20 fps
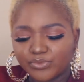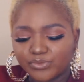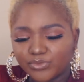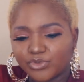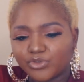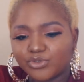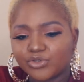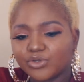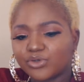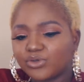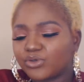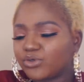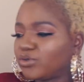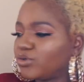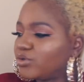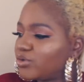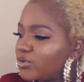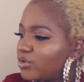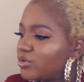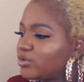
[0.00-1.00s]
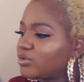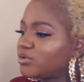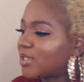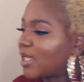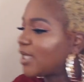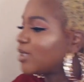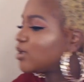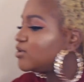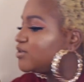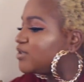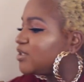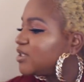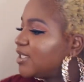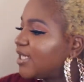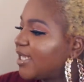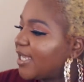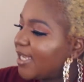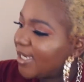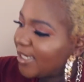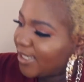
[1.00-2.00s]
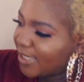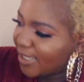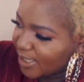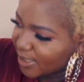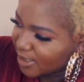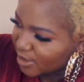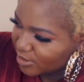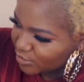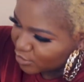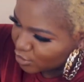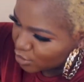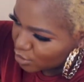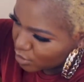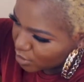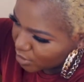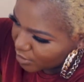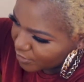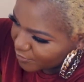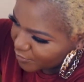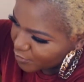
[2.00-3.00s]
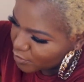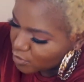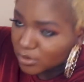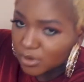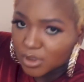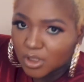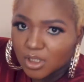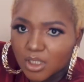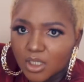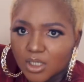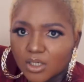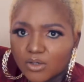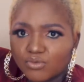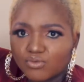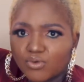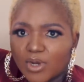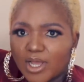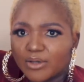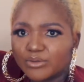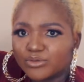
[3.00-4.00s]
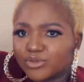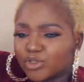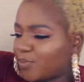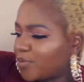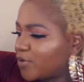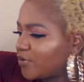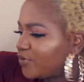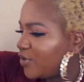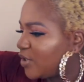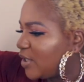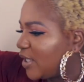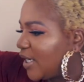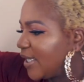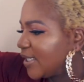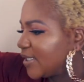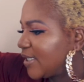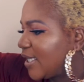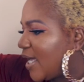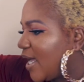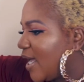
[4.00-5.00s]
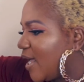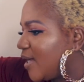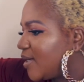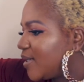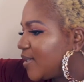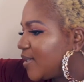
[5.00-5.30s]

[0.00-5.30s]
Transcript: So that goes in there and then I can screw the phone right on top of it like that.